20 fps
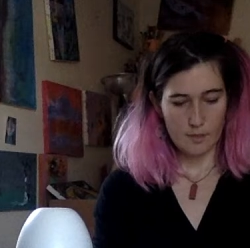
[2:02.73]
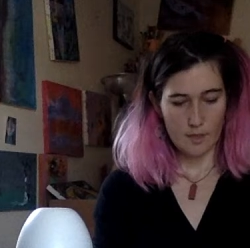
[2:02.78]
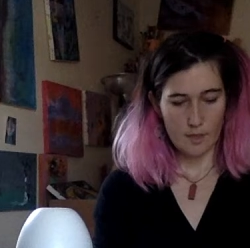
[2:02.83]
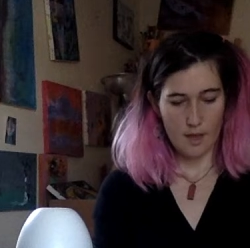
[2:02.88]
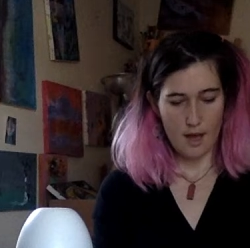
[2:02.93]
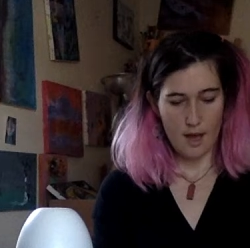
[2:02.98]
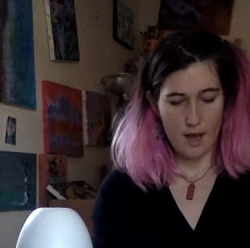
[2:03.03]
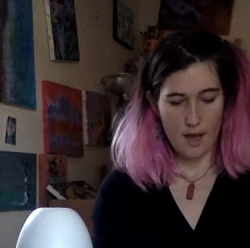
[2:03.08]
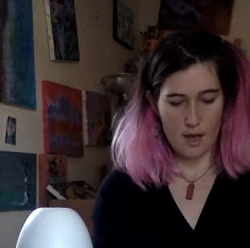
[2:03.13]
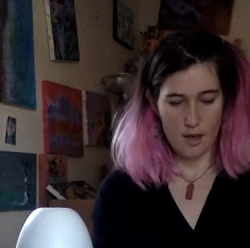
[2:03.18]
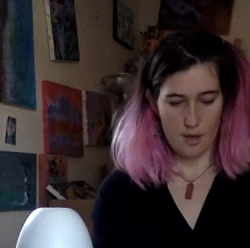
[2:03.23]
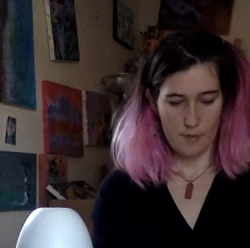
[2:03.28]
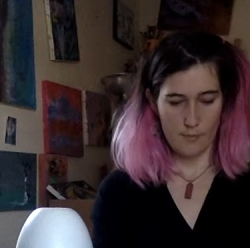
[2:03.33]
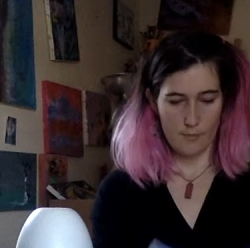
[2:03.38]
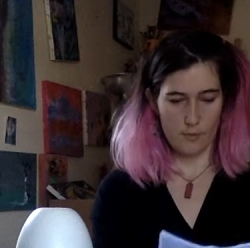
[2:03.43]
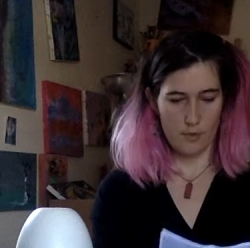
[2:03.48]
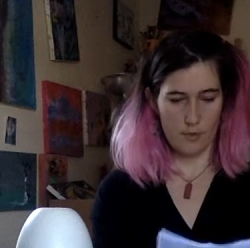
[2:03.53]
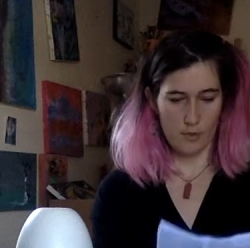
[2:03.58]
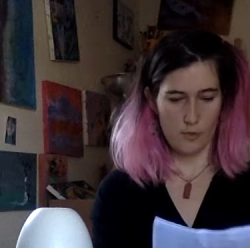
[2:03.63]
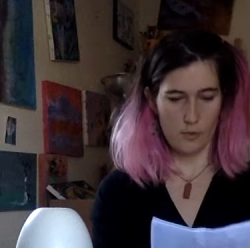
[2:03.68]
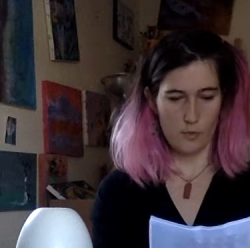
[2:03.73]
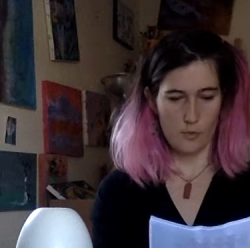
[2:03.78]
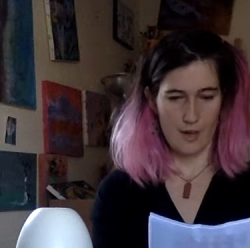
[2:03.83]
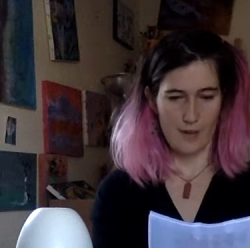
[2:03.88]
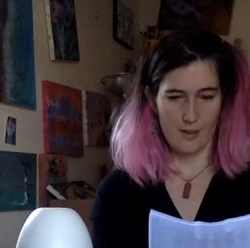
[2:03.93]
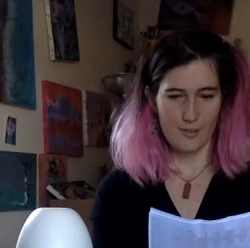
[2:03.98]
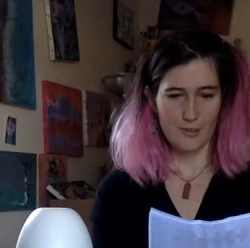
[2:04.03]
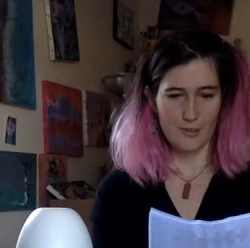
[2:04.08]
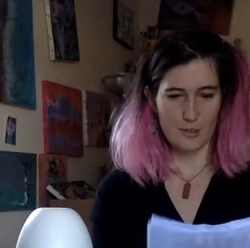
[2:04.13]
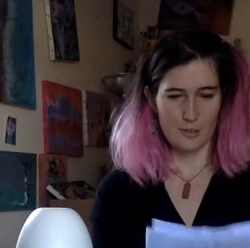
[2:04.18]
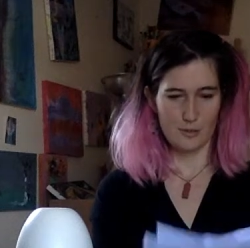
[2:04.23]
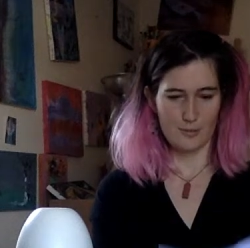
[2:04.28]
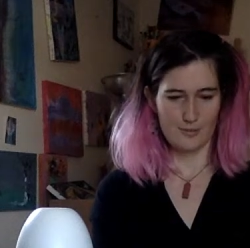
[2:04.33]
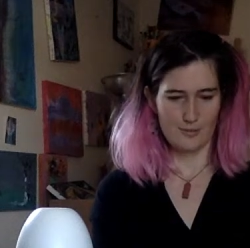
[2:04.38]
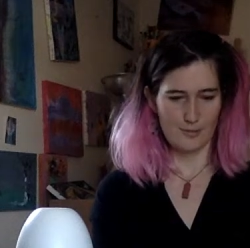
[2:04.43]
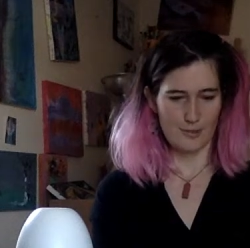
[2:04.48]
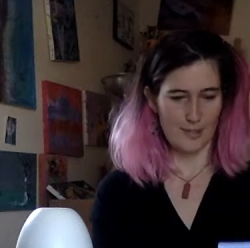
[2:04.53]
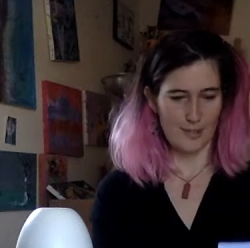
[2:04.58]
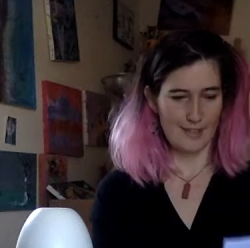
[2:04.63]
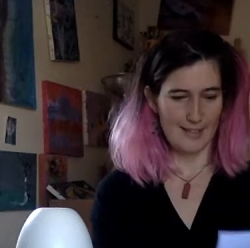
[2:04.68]
Oh, I also
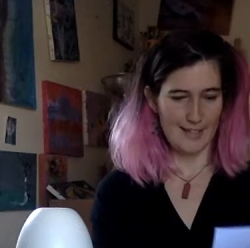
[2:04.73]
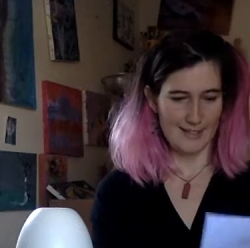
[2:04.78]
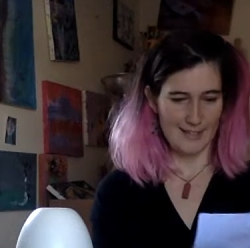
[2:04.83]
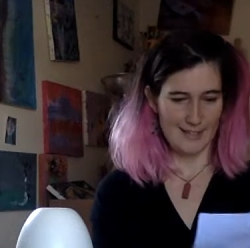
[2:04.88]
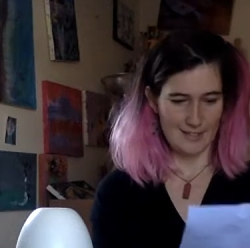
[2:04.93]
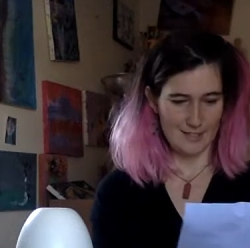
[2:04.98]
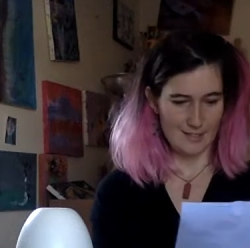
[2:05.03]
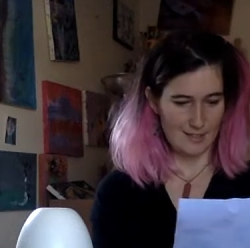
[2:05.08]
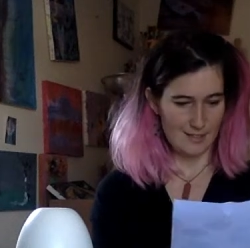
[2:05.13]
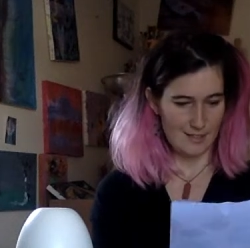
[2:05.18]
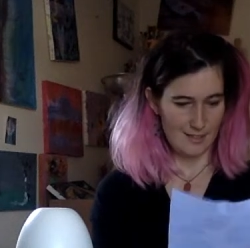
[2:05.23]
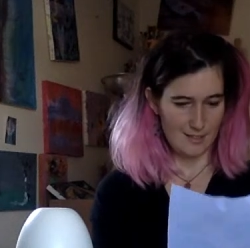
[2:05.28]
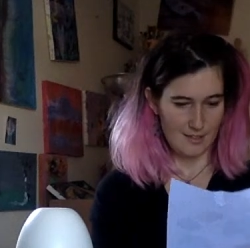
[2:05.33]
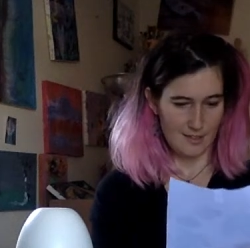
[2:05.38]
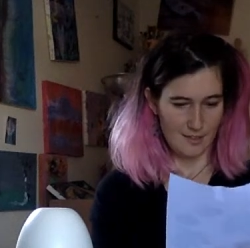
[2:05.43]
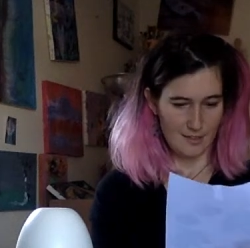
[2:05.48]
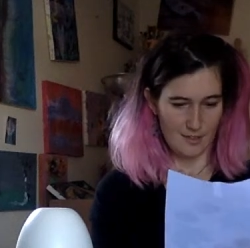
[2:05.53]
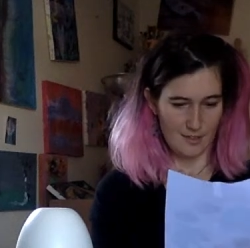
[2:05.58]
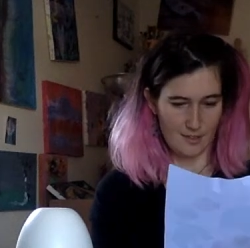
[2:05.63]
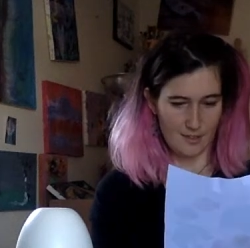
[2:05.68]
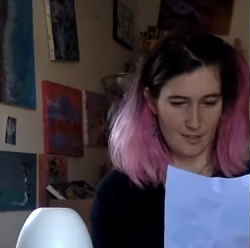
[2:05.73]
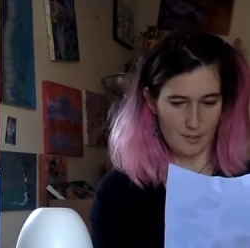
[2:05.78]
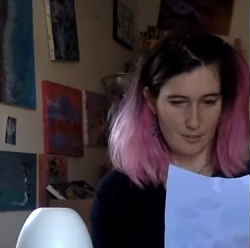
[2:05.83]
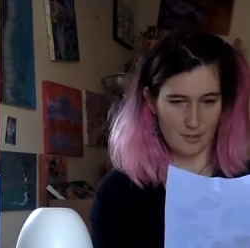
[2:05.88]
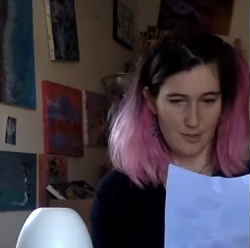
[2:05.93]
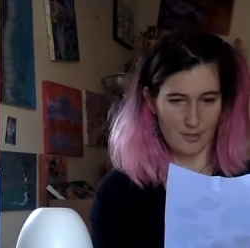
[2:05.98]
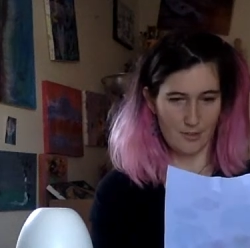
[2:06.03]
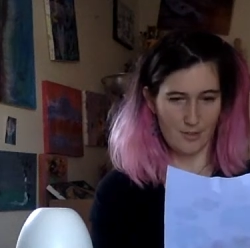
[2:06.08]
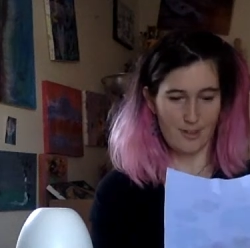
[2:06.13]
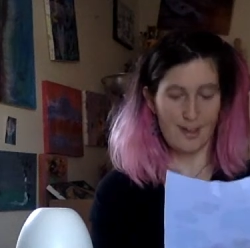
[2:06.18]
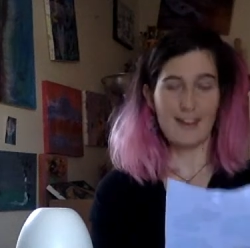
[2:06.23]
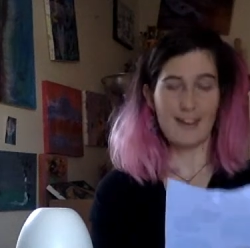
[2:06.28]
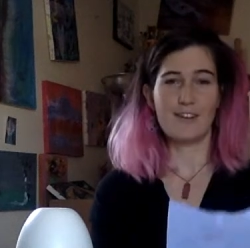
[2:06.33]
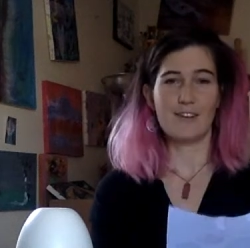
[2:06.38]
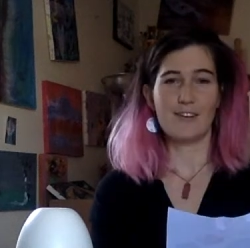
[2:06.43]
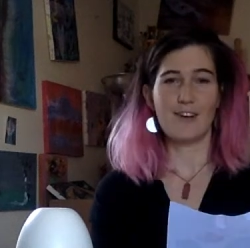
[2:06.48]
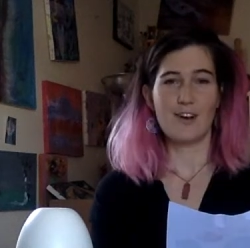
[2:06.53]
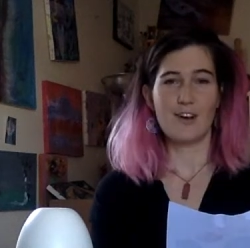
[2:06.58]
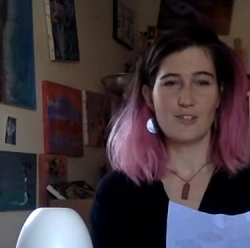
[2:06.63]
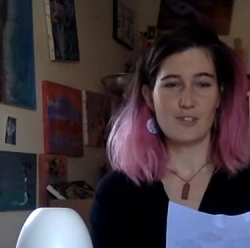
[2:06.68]
really like these cute little kind
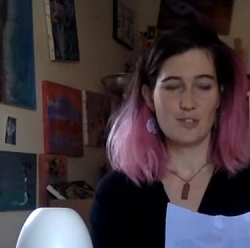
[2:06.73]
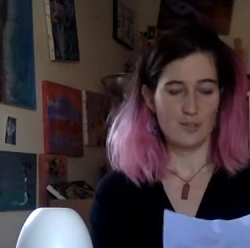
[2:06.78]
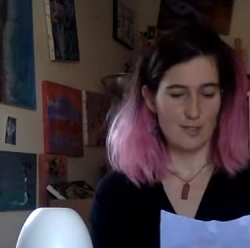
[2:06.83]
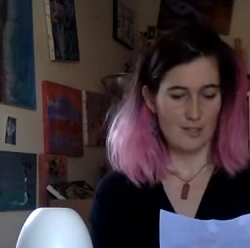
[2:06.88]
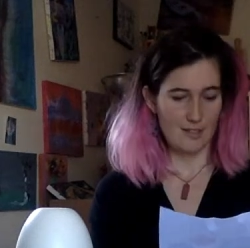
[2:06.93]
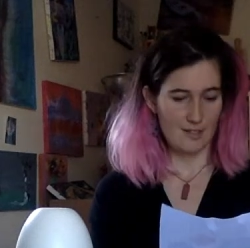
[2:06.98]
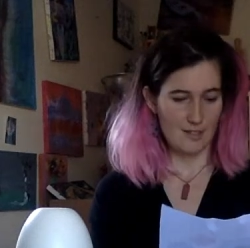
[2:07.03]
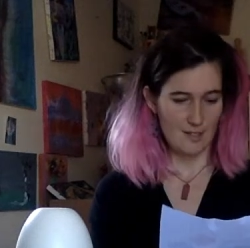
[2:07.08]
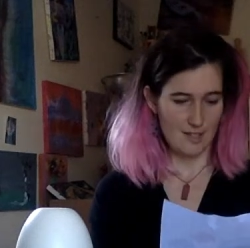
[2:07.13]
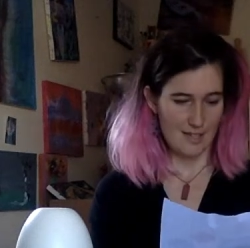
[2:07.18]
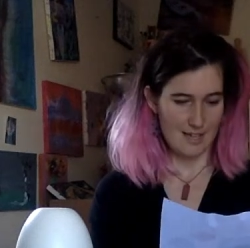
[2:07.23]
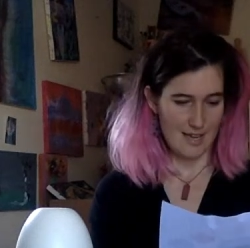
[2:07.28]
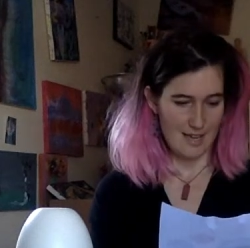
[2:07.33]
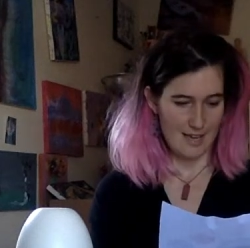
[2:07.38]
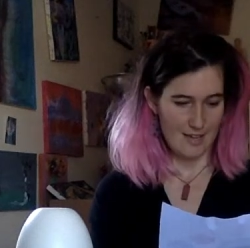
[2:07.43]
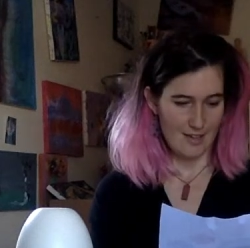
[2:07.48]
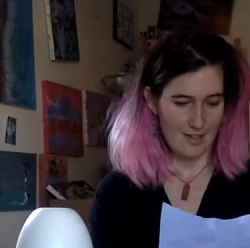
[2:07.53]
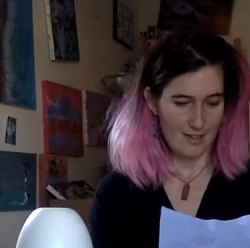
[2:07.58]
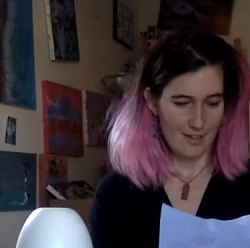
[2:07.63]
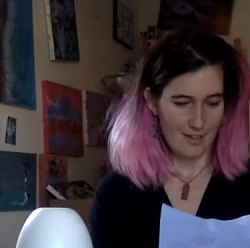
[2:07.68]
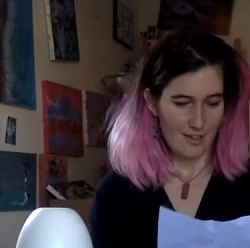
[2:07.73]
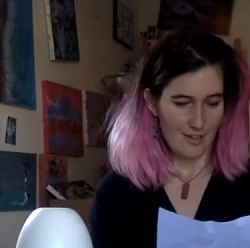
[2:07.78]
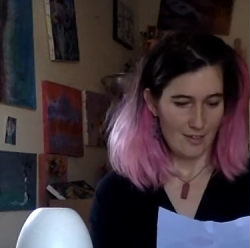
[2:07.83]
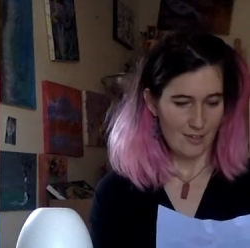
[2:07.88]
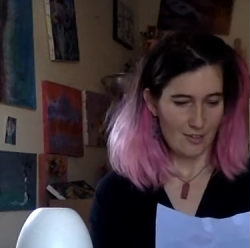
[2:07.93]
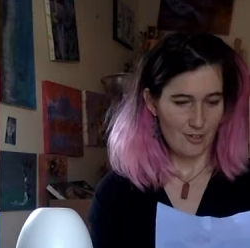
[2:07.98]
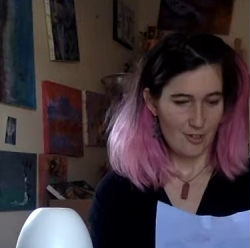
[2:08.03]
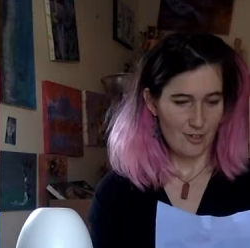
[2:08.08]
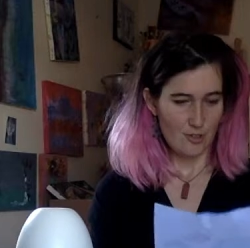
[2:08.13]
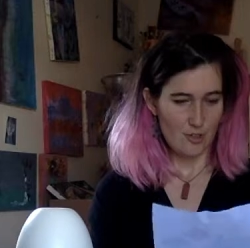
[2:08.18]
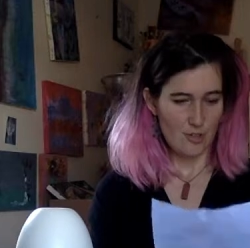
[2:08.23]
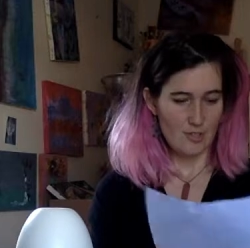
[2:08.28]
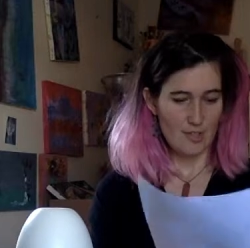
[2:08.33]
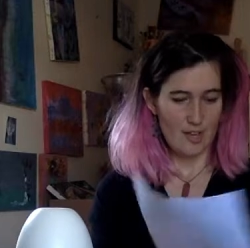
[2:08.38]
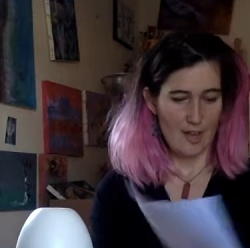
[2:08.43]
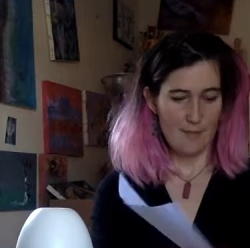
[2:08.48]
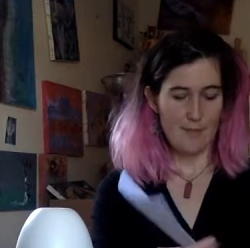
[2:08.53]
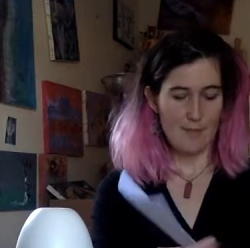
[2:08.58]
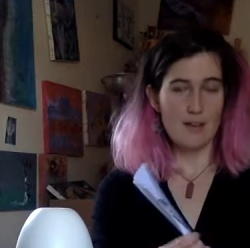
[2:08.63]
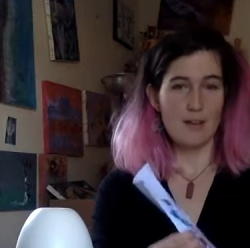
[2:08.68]
of cartoony looking creatures.
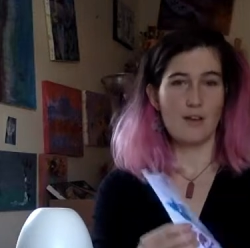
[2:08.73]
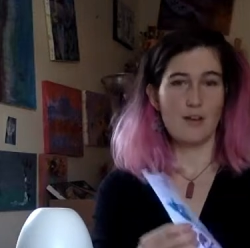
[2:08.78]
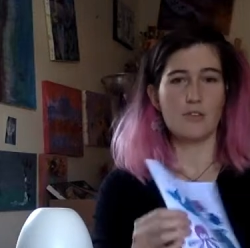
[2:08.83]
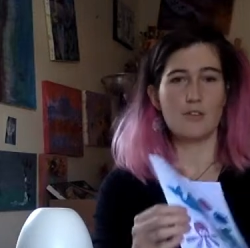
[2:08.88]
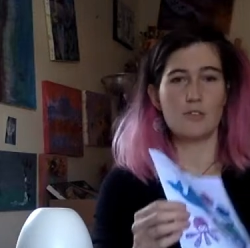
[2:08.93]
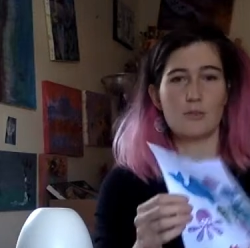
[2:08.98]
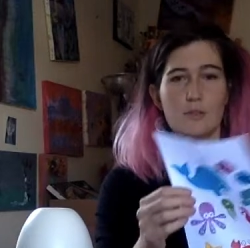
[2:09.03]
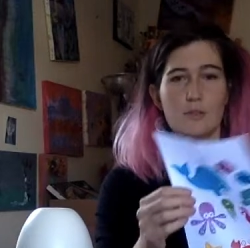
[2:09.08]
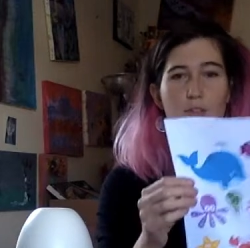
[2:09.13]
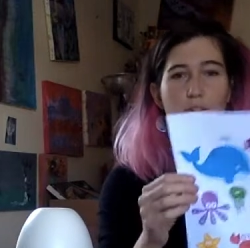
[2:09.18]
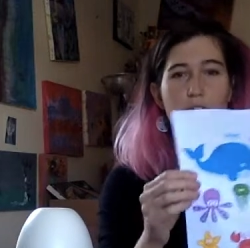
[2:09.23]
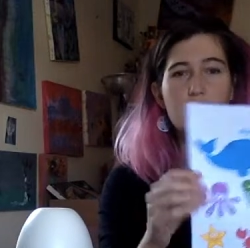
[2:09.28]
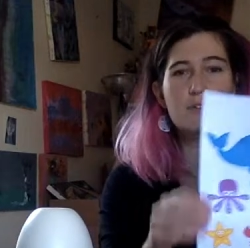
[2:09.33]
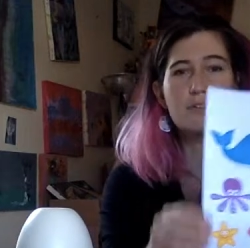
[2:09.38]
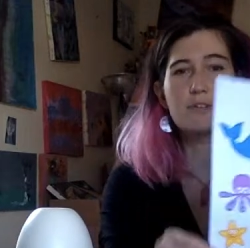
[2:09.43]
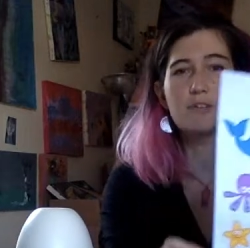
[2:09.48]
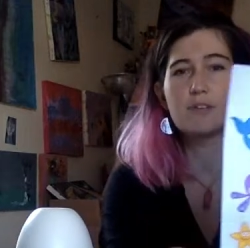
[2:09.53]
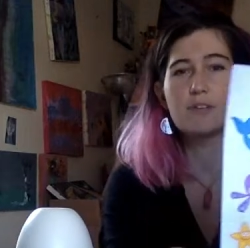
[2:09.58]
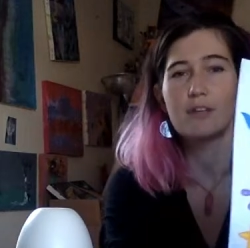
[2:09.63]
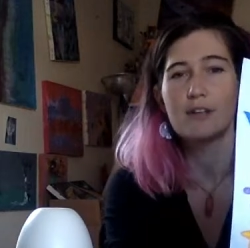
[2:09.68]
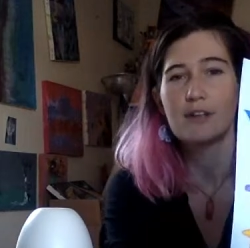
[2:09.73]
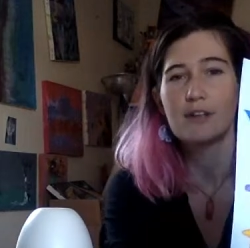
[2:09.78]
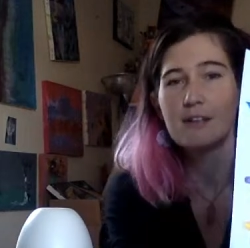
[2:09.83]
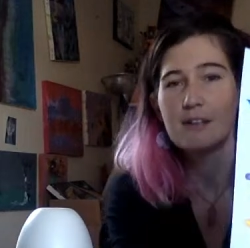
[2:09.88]
I might also include